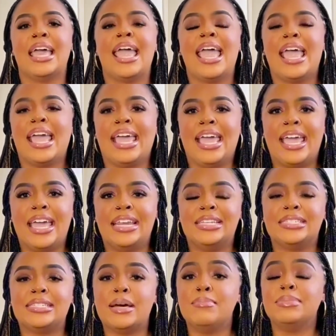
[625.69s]
She tried
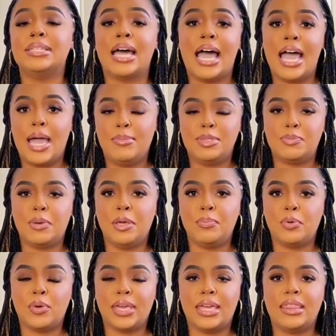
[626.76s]
to get a ride,
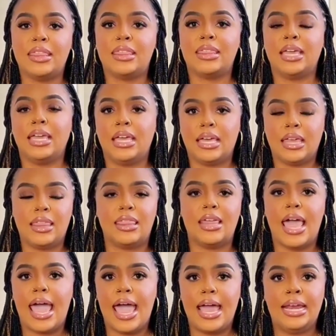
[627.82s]
but her request was
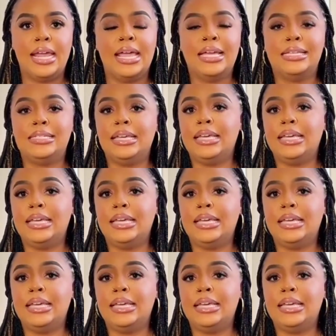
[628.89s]
cancelled.